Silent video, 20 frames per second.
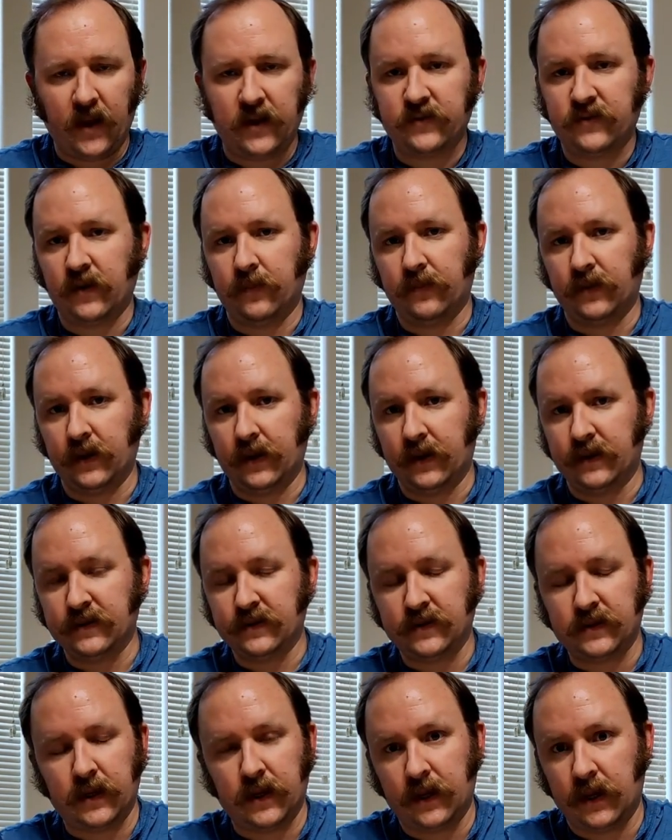something
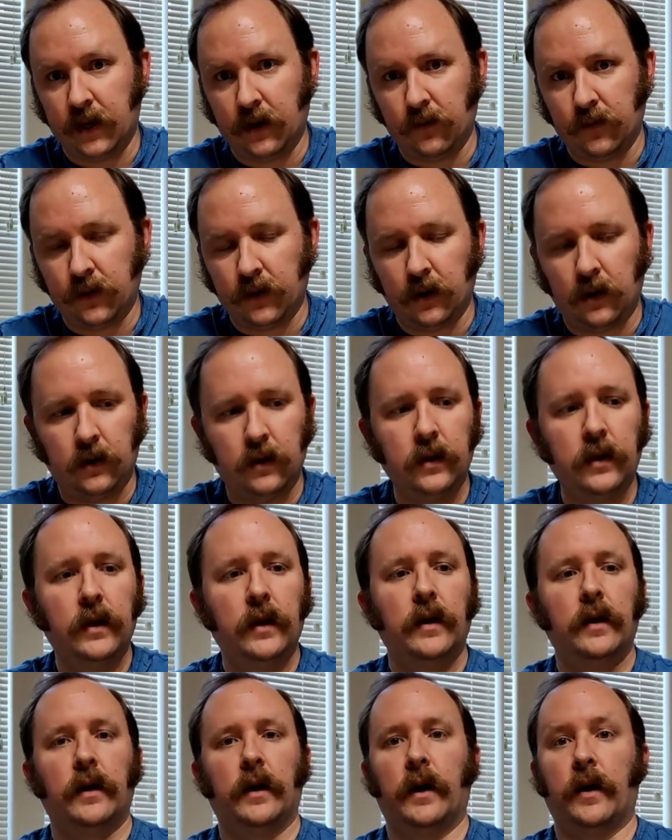else, I can't recall.
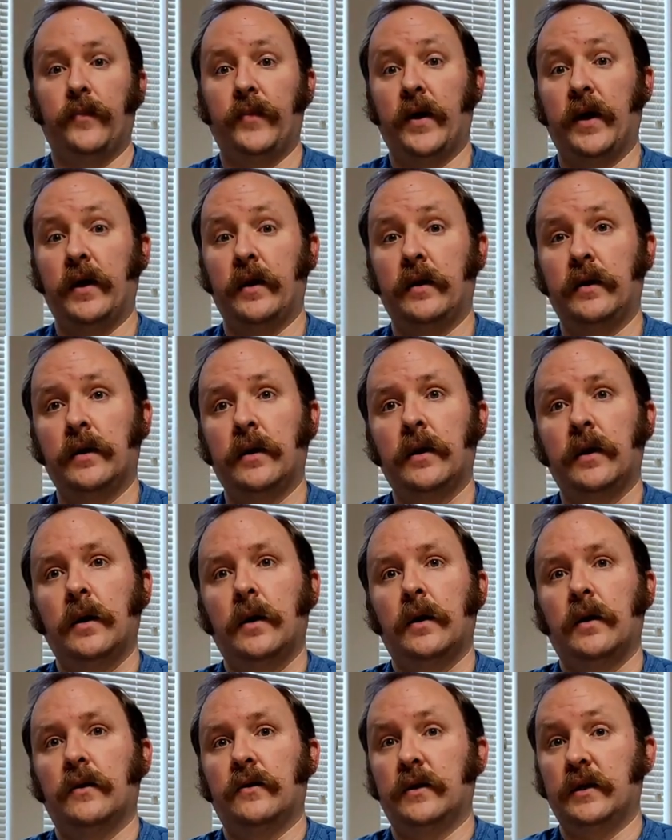And
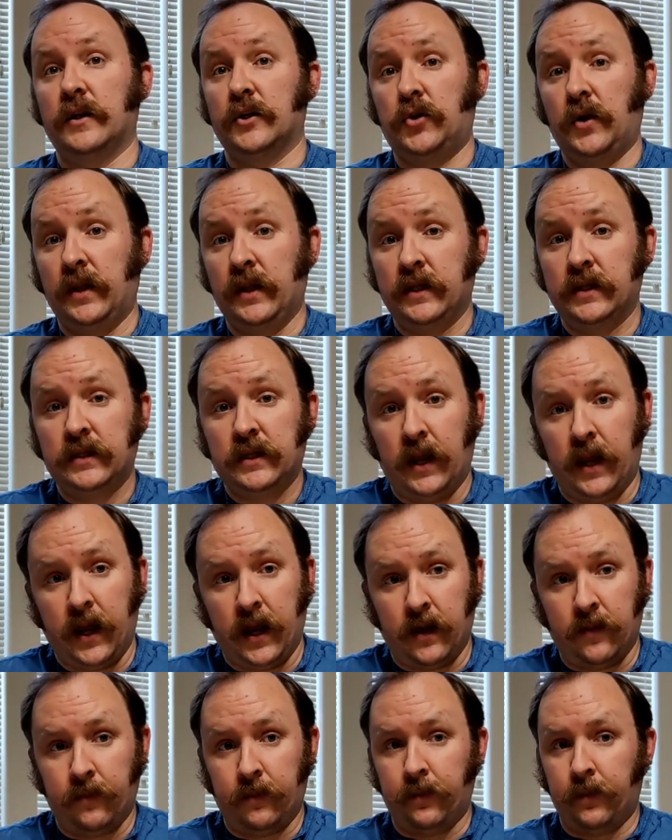the Estrella
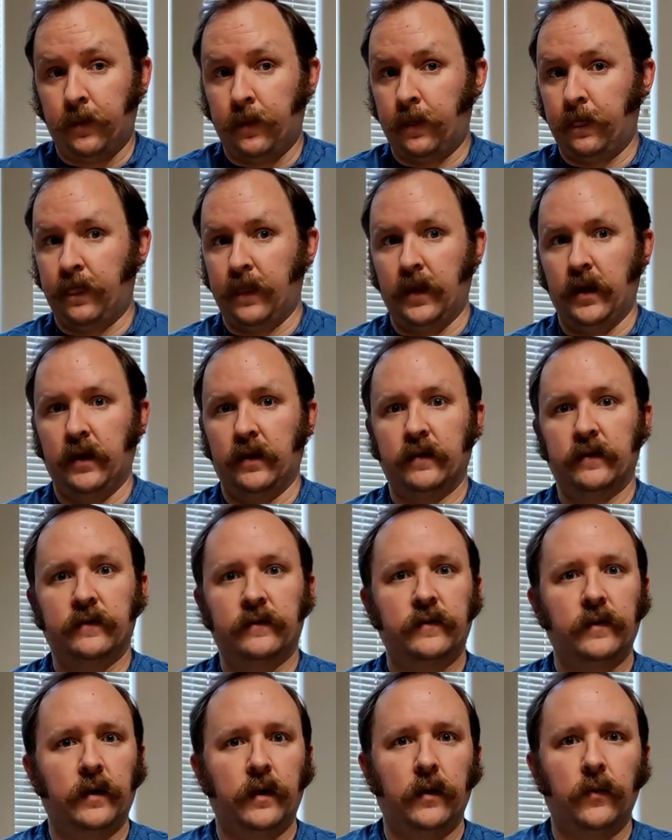Dam
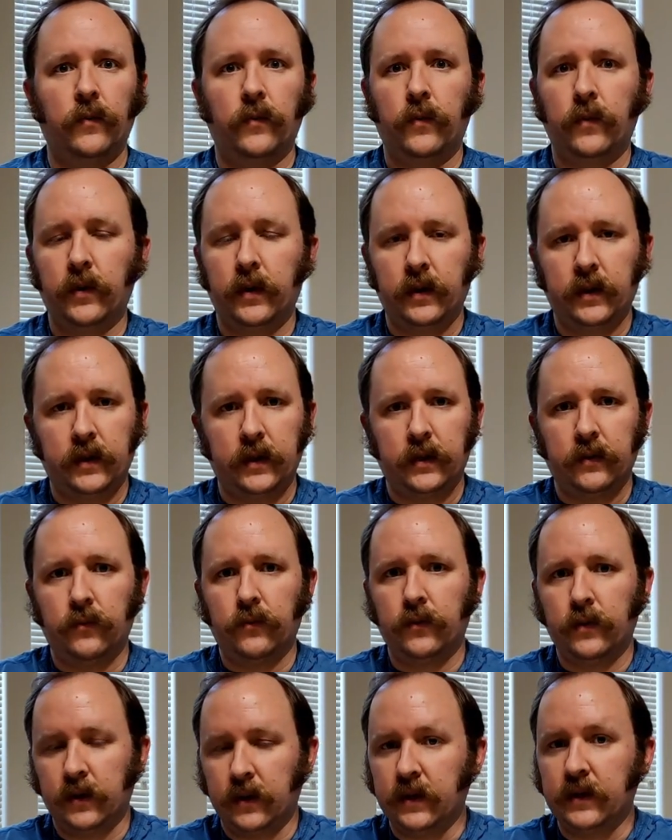is a really,
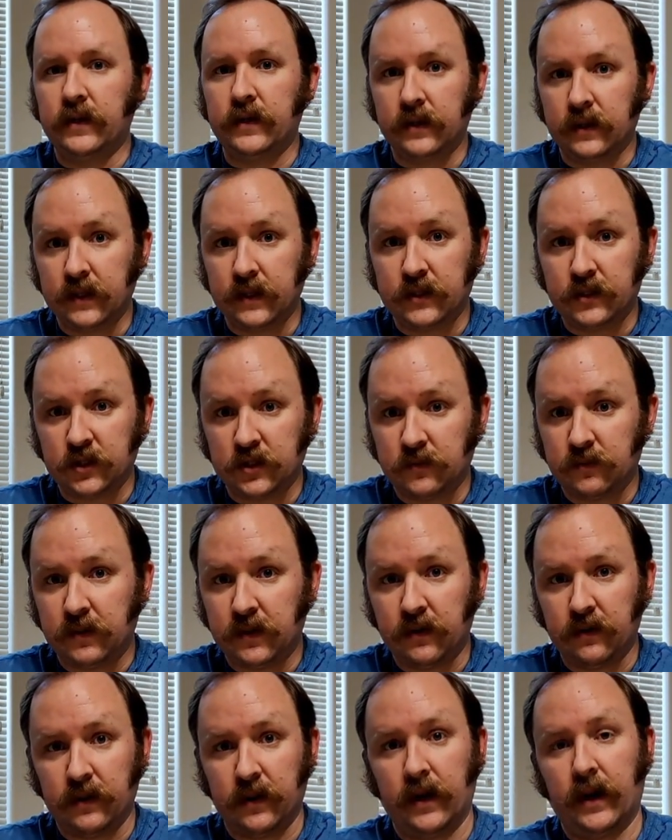really delicious
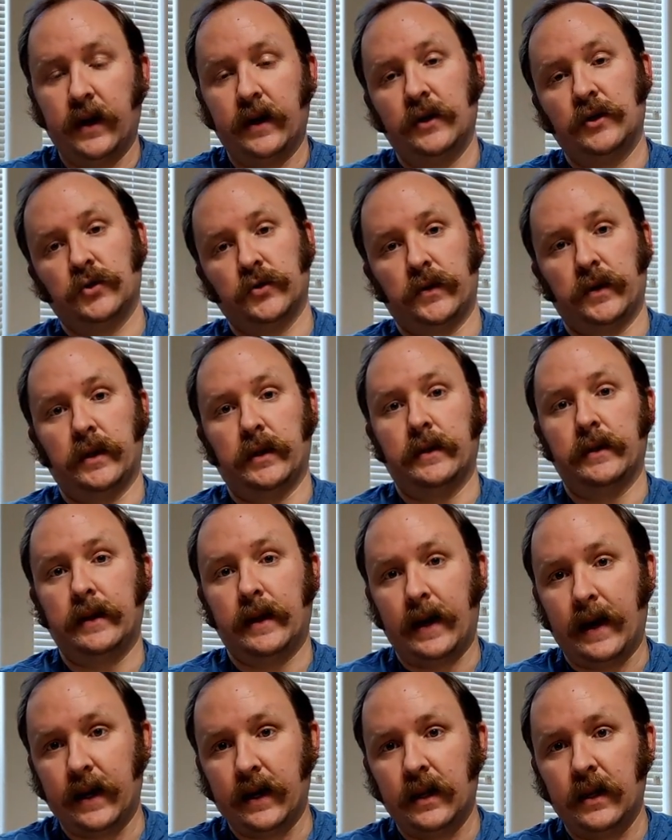beer that I enjoyed a
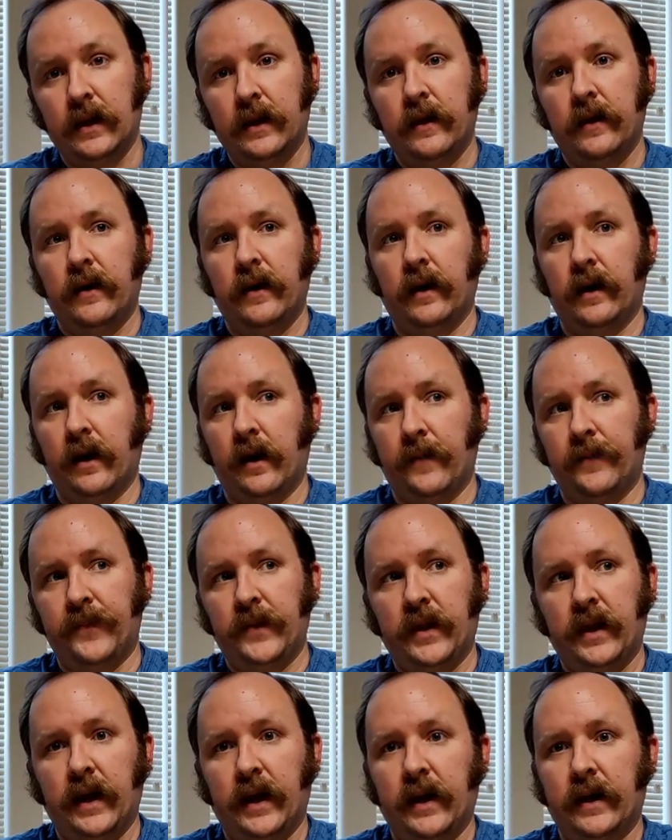lot.
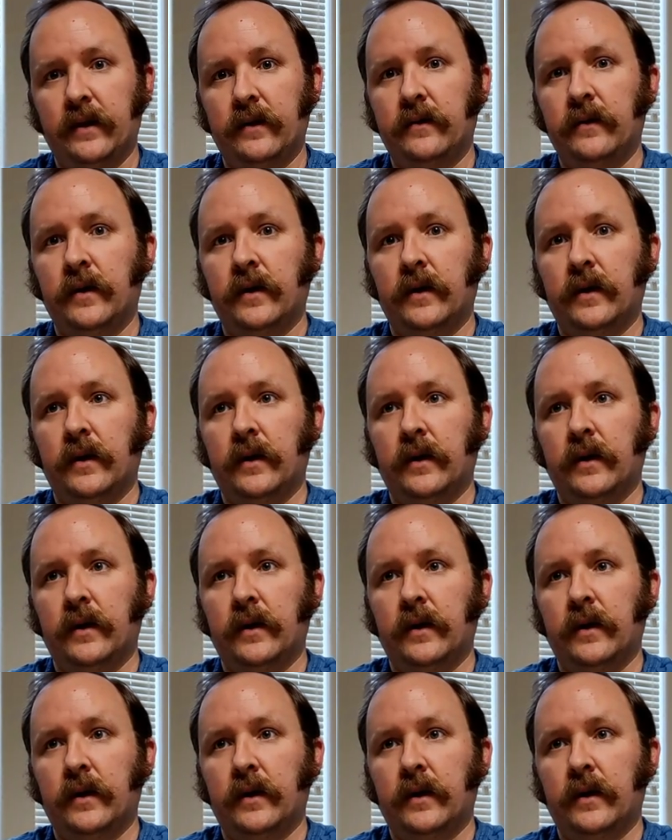It had